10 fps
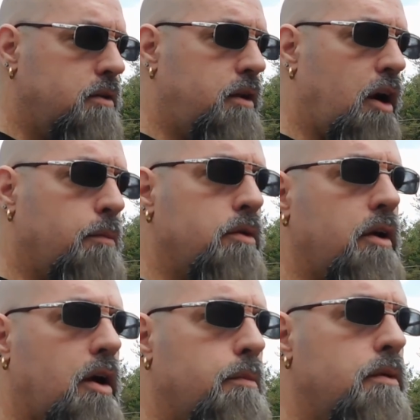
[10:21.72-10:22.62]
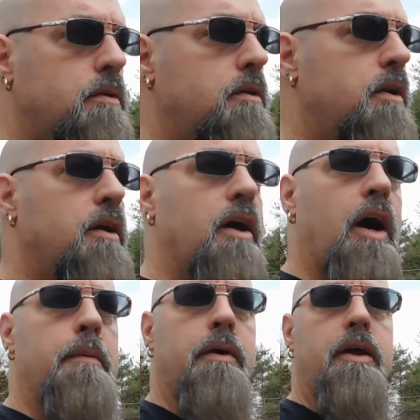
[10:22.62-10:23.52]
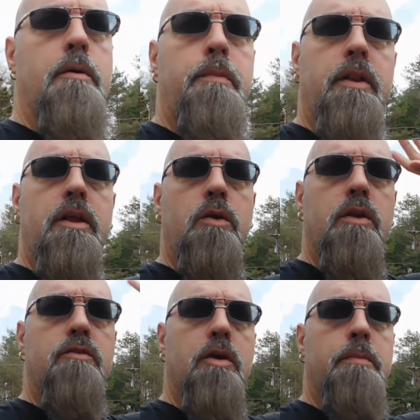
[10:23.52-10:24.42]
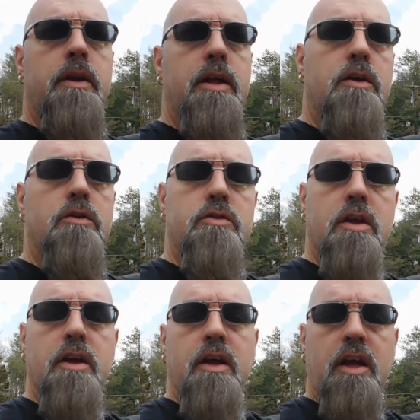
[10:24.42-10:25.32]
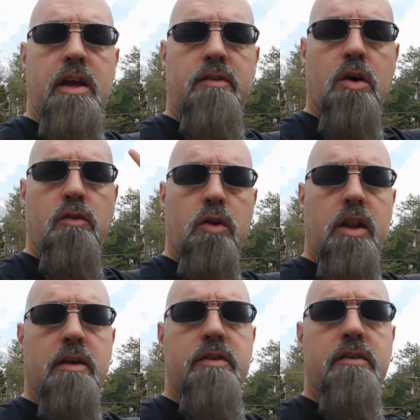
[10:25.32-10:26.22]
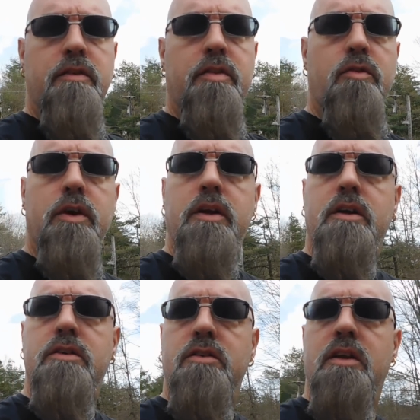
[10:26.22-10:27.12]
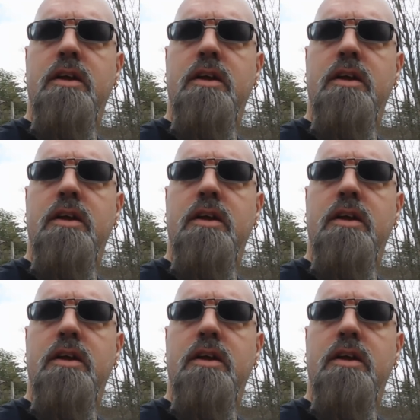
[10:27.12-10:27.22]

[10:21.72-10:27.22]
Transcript: Terrible, terrible. I'm a hillbilly who lives up in the hills, even though I've only lived here for three years.